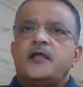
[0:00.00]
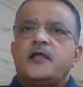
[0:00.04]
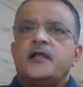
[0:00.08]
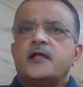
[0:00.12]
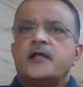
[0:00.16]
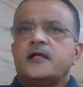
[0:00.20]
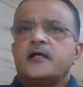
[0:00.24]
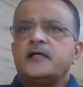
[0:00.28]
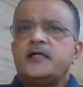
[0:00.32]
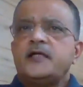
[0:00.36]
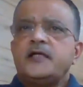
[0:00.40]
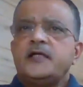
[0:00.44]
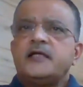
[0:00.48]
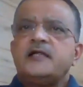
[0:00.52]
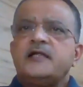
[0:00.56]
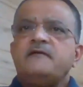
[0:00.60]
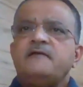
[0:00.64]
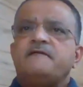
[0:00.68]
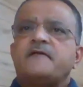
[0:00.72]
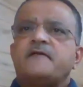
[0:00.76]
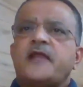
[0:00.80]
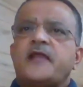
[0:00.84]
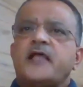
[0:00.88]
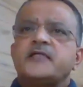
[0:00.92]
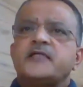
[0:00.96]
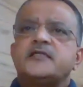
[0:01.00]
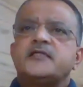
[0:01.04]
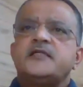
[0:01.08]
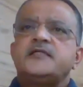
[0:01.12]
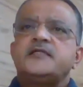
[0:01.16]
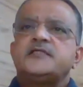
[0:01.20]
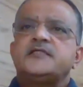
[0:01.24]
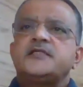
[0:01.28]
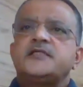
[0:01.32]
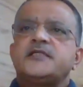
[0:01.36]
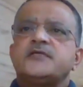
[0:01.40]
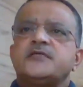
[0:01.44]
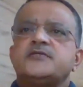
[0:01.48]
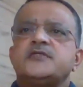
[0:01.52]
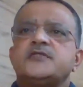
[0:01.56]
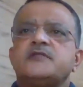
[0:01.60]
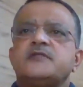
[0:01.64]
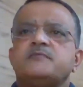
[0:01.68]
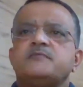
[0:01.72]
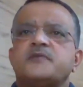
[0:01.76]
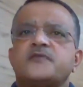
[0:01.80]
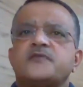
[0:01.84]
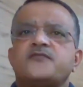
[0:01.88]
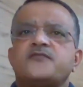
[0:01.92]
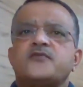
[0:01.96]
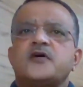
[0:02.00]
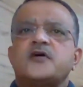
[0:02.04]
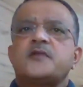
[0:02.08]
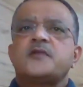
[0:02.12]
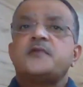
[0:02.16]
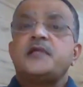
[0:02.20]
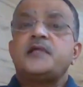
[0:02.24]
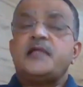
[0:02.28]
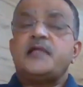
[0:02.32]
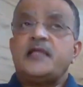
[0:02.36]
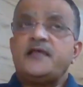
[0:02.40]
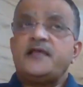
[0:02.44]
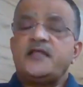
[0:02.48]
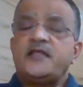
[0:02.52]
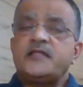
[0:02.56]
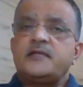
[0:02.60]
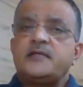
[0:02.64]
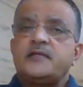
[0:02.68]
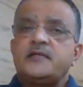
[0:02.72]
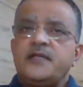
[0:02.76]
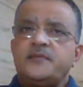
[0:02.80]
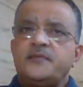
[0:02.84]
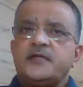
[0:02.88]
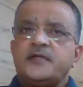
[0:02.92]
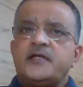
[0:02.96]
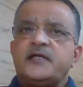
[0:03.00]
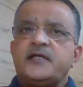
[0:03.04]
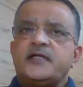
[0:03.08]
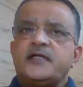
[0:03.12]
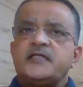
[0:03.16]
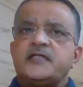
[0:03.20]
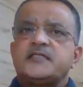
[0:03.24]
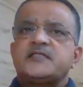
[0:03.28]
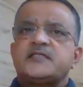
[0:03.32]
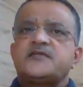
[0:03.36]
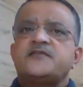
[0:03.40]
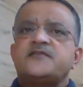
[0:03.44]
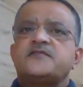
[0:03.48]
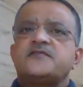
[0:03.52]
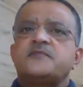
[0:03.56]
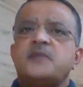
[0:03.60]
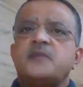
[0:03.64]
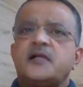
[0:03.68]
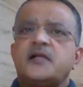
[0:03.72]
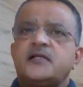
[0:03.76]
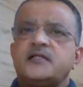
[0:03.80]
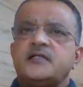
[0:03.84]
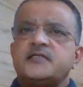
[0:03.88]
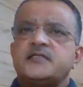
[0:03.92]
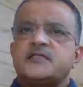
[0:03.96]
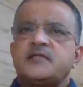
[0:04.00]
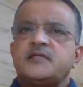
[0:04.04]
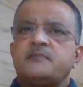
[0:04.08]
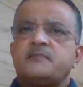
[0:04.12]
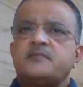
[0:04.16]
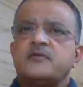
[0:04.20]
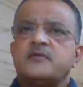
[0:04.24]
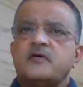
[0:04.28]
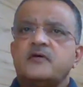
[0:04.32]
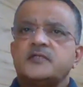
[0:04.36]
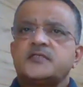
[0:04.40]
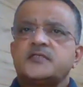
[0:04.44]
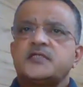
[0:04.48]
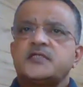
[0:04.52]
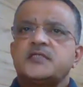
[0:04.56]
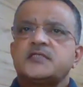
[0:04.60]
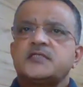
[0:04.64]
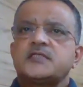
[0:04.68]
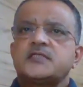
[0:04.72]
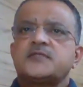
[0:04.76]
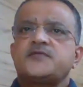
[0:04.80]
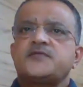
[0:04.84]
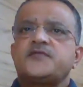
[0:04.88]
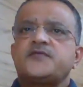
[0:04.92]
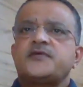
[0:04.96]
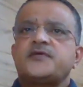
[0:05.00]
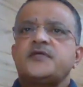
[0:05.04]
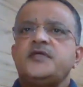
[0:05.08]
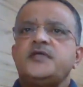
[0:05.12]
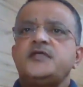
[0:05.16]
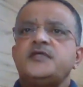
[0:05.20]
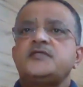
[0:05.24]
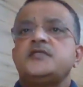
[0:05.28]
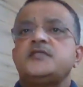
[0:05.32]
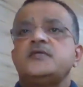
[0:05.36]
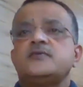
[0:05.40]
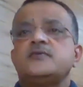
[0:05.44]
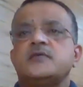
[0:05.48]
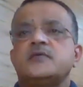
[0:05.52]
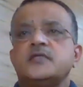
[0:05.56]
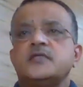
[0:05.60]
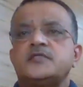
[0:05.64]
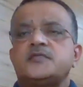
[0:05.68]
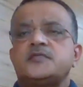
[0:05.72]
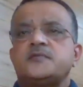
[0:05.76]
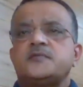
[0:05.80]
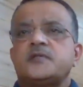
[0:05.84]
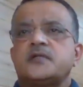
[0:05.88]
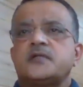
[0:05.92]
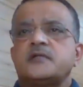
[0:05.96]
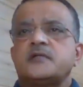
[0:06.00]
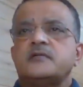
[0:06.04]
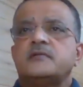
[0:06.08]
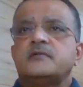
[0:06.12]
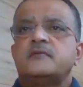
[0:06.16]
Now, currently, financial institutions perform a labor-intensive multi-step process for each new customer.